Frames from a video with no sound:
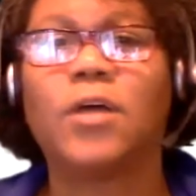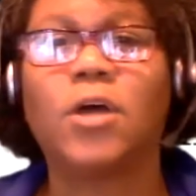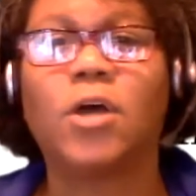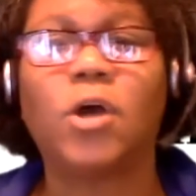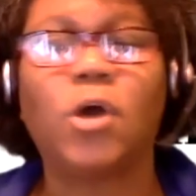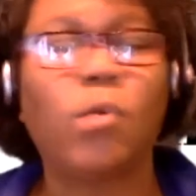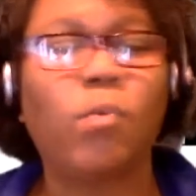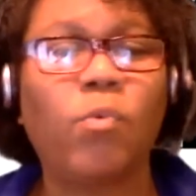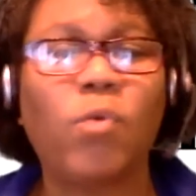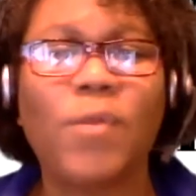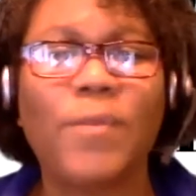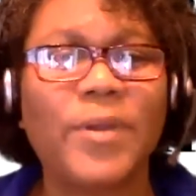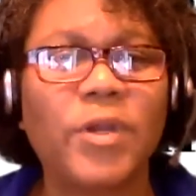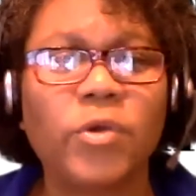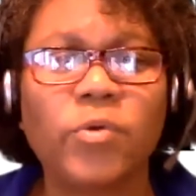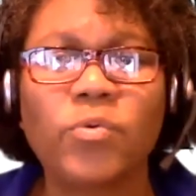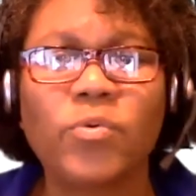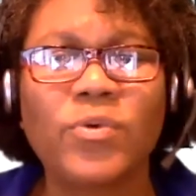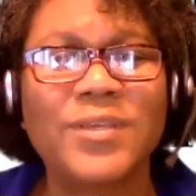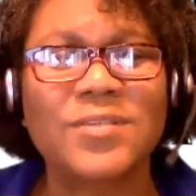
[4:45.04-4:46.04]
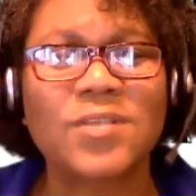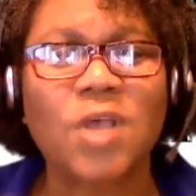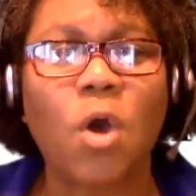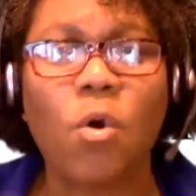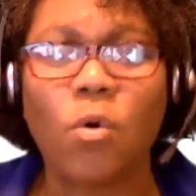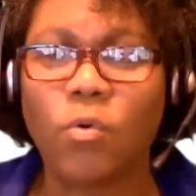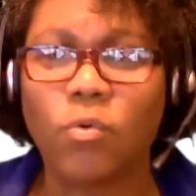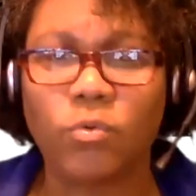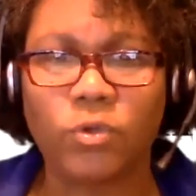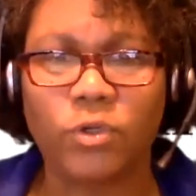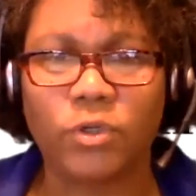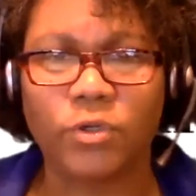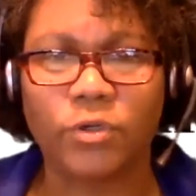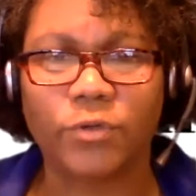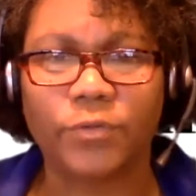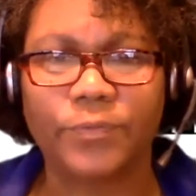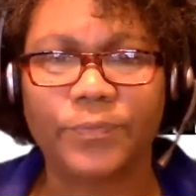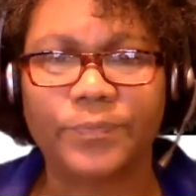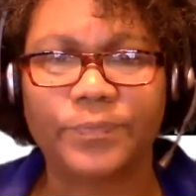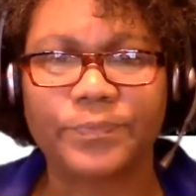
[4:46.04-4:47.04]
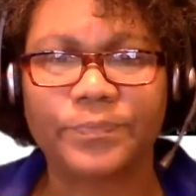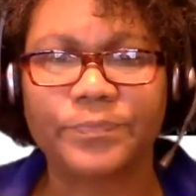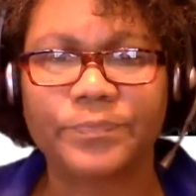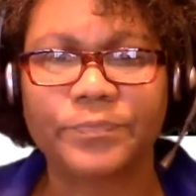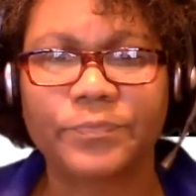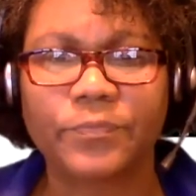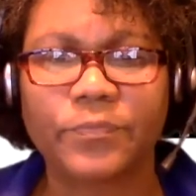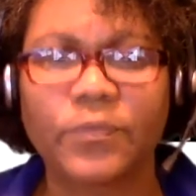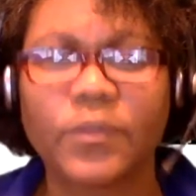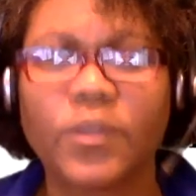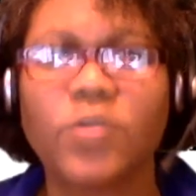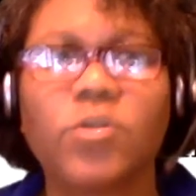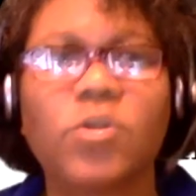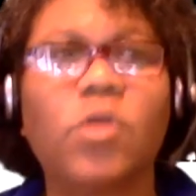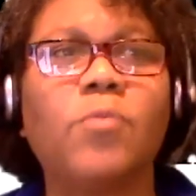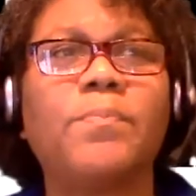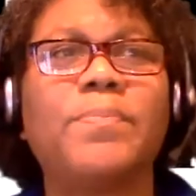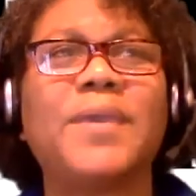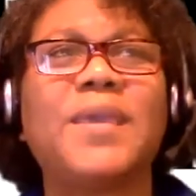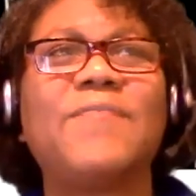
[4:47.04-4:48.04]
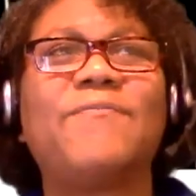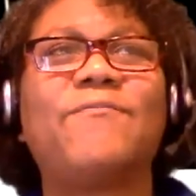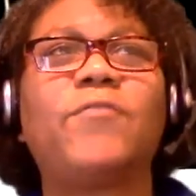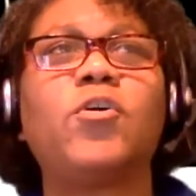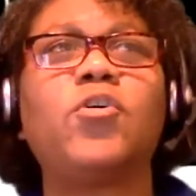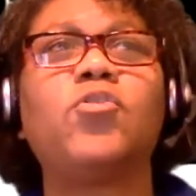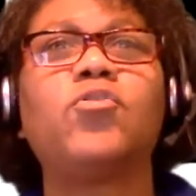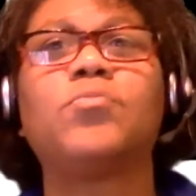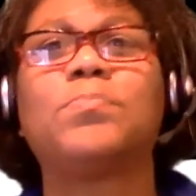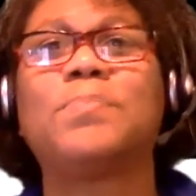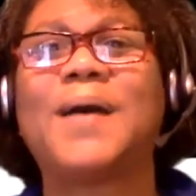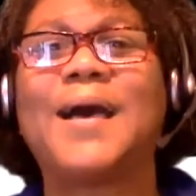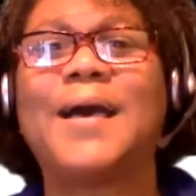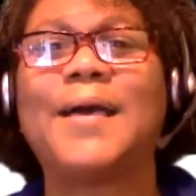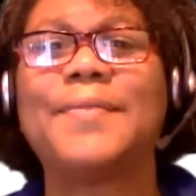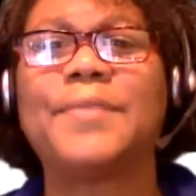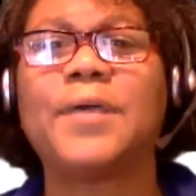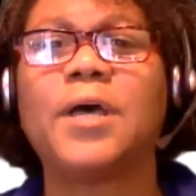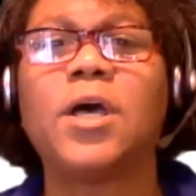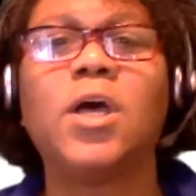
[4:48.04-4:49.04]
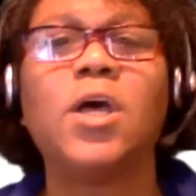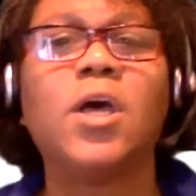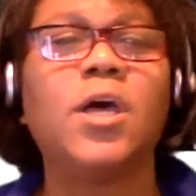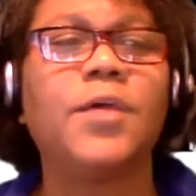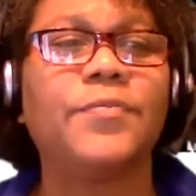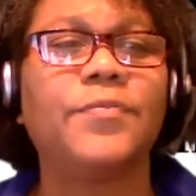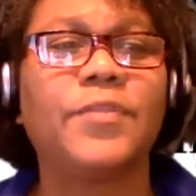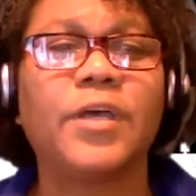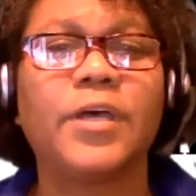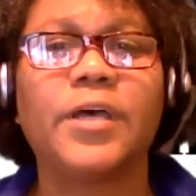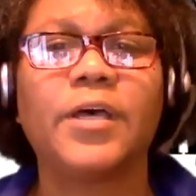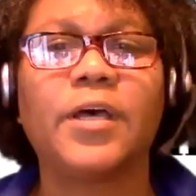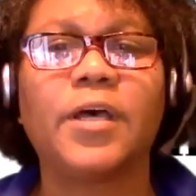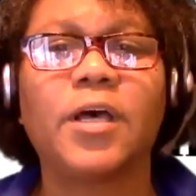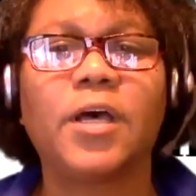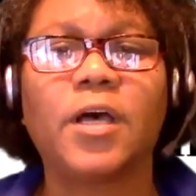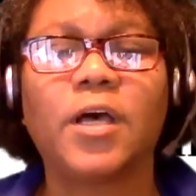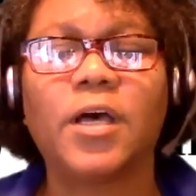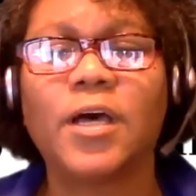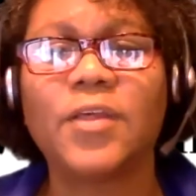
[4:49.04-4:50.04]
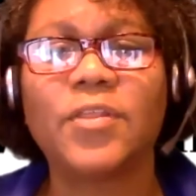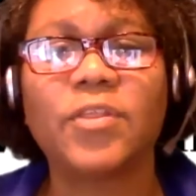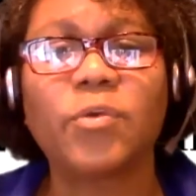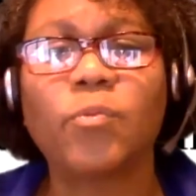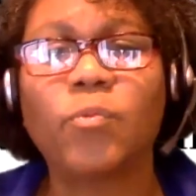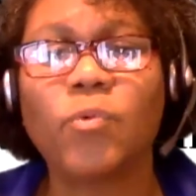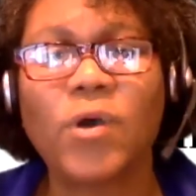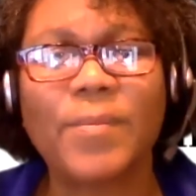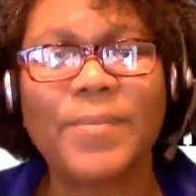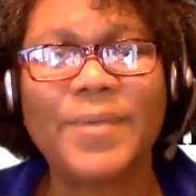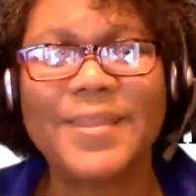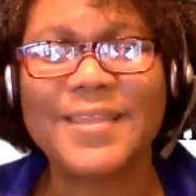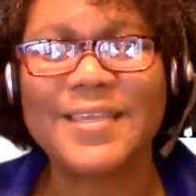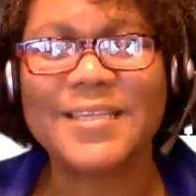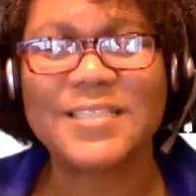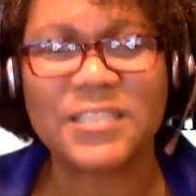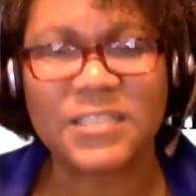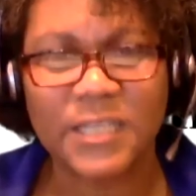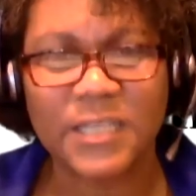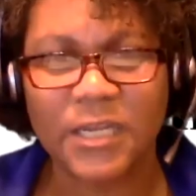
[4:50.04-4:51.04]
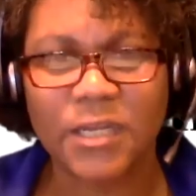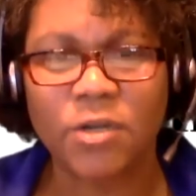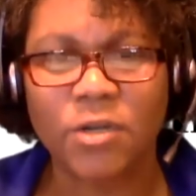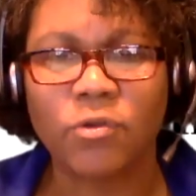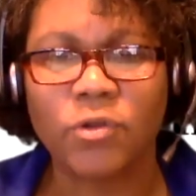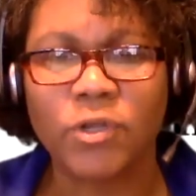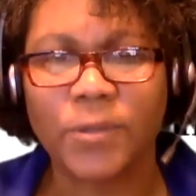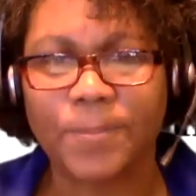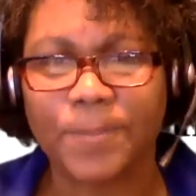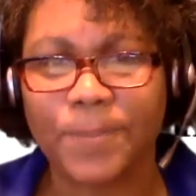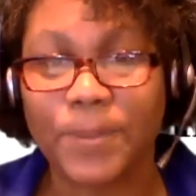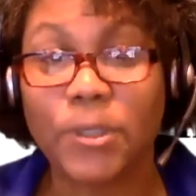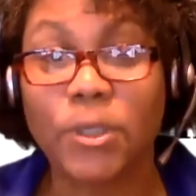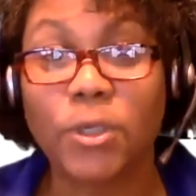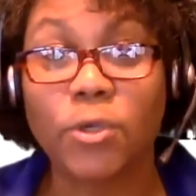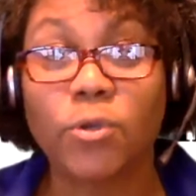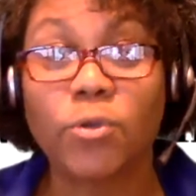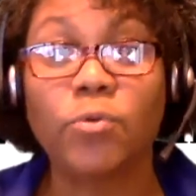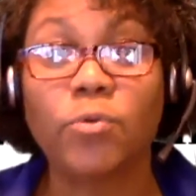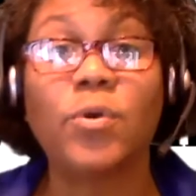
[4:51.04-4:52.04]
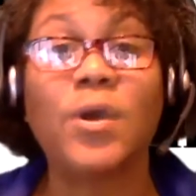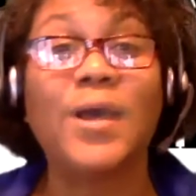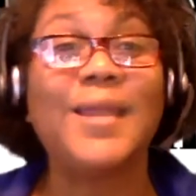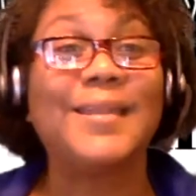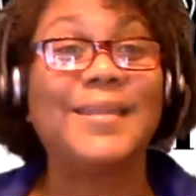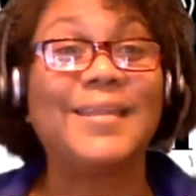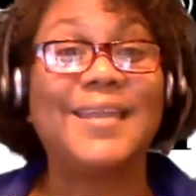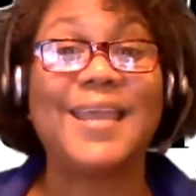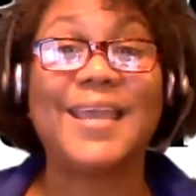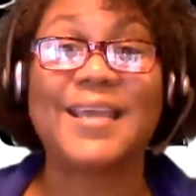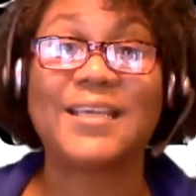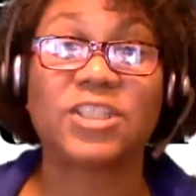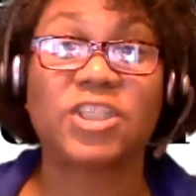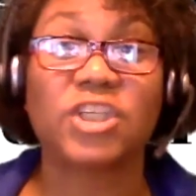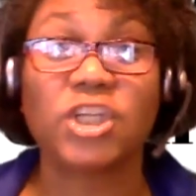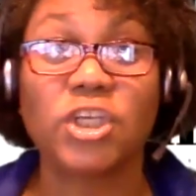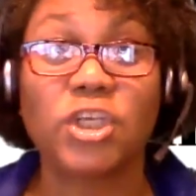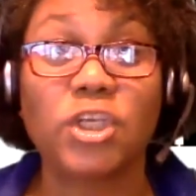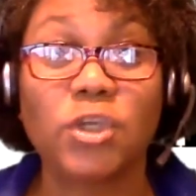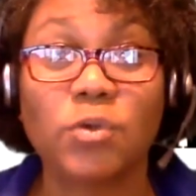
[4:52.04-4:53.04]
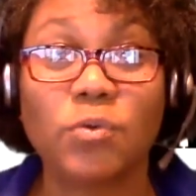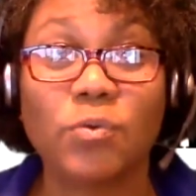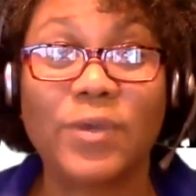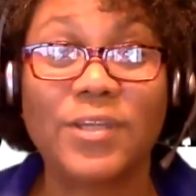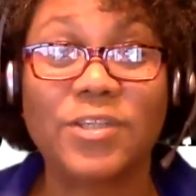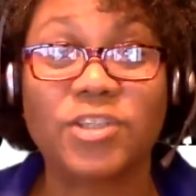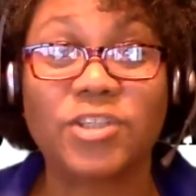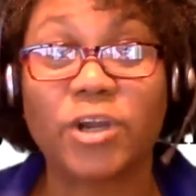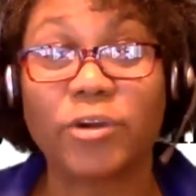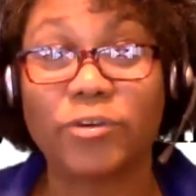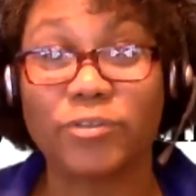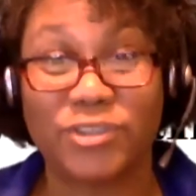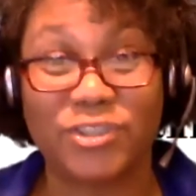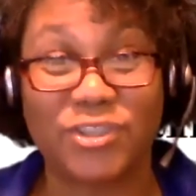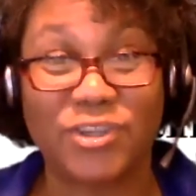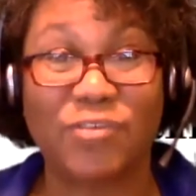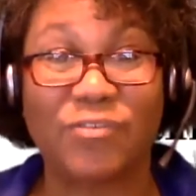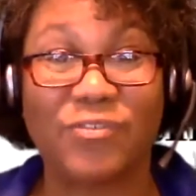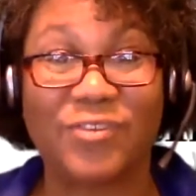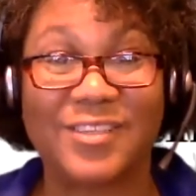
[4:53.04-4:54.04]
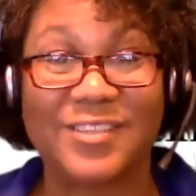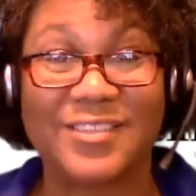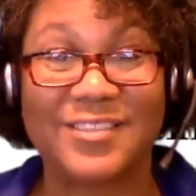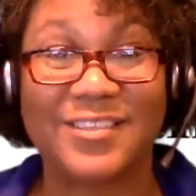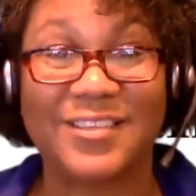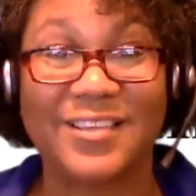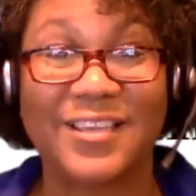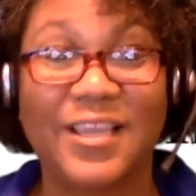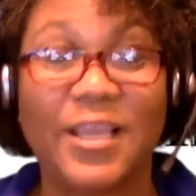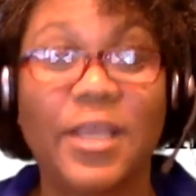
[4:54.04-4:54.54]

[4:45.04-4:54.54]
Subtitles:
a woman who is older. Don't be fooled by the other woman that's sitting on the pew next to you in church service.